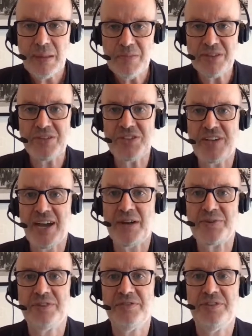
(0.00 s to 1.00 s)
Professor
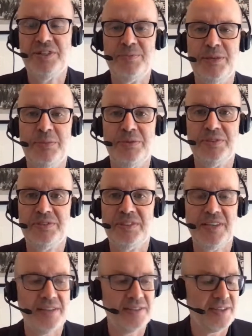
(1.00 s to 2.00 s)
Zhang was one of the first people
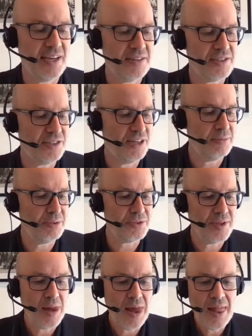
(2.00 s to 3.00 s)
to get the
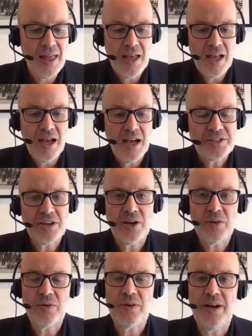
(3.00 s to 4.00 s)
samples.
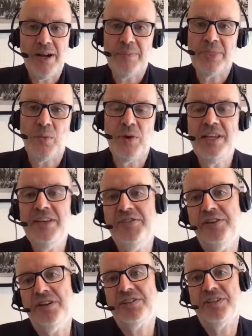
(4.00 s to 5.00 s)
So when he
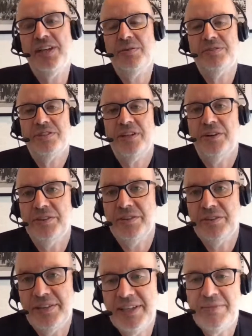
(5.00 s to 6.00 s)
first sequenced
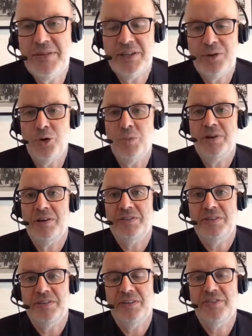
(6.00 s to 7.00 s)
it he called me
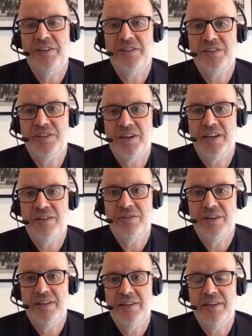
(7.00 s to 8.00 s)
on the 5th of
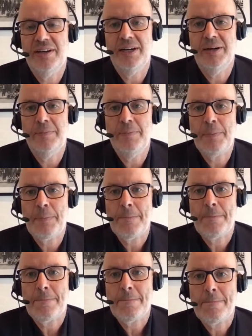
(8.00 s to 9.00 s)
January.
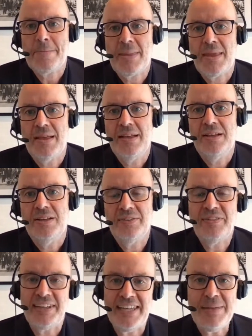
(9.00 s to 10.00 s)

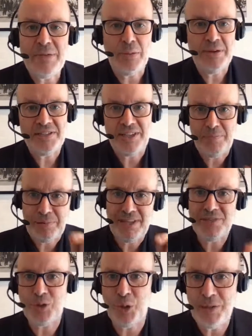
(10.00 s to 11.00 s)
In fact, he emailed me and said,
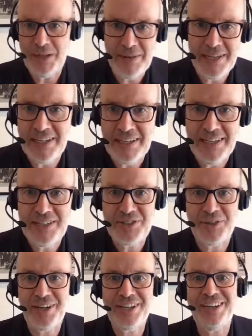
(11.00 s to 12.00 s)
please call me immediately.
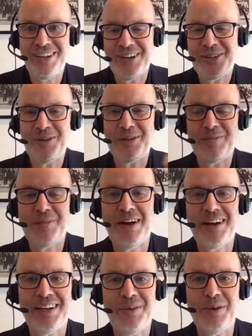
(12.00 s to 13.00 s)
So I called him
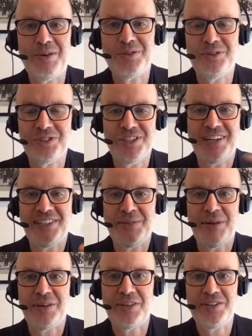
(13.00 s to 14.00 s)
back, and we were sort of chatting
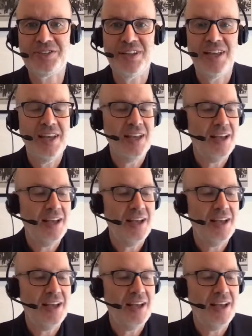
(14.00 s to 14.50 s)
about this.